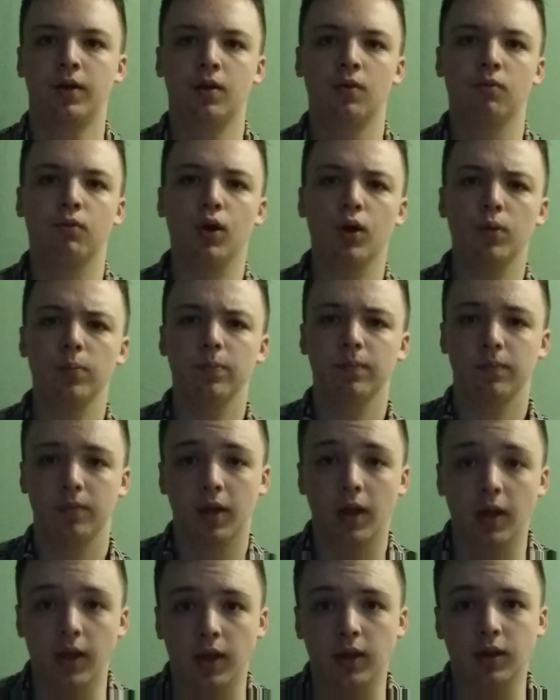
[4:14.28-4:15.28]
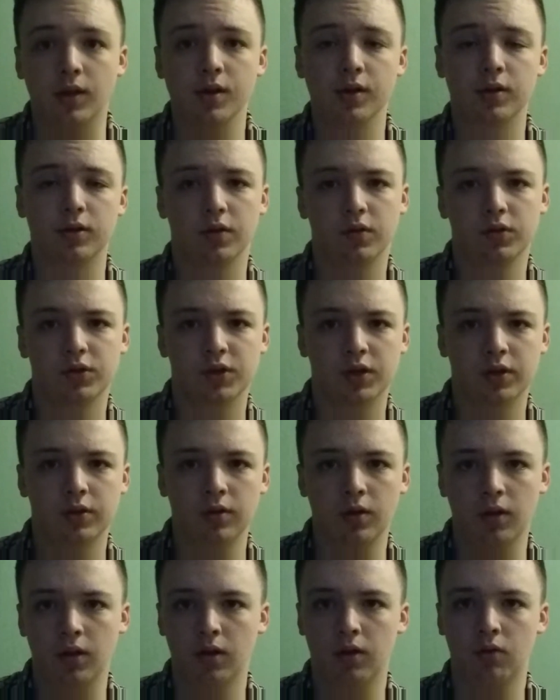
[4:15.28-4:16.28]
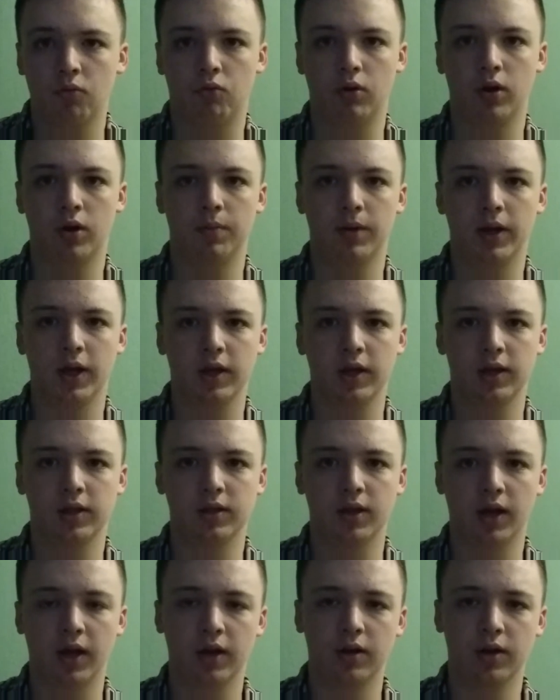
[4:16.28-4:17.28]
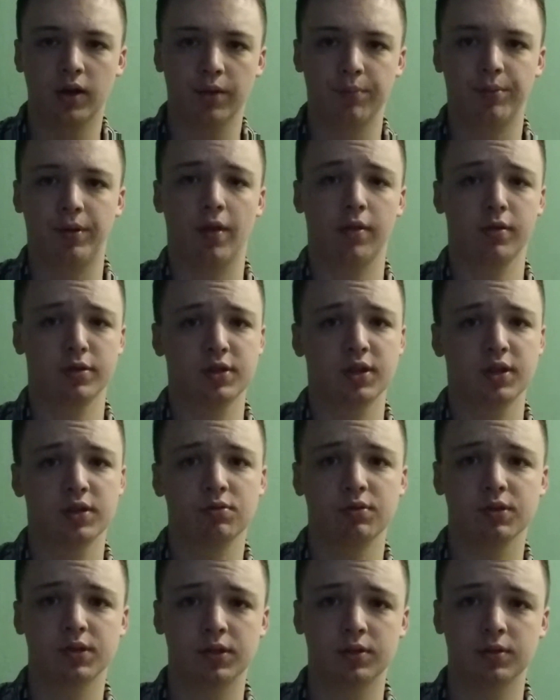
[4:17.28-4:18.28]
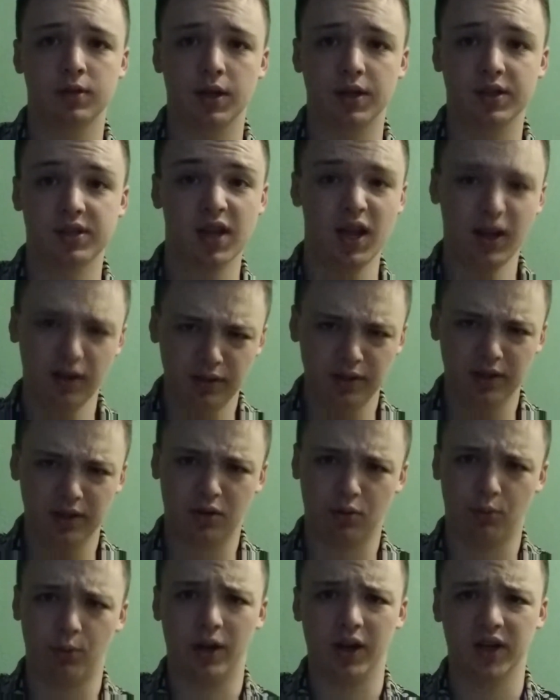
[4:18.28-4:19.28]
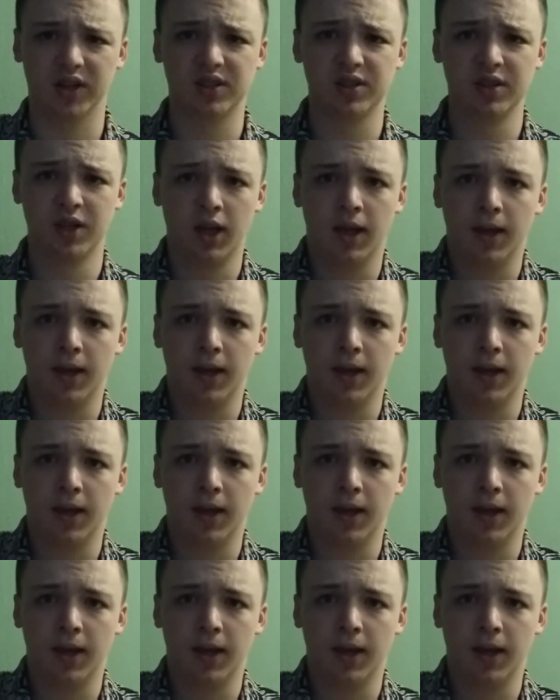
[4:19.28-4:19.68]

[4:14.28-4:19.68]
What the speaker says: Well, in conclusion, while my entire hypothesis wasn't exactly correct,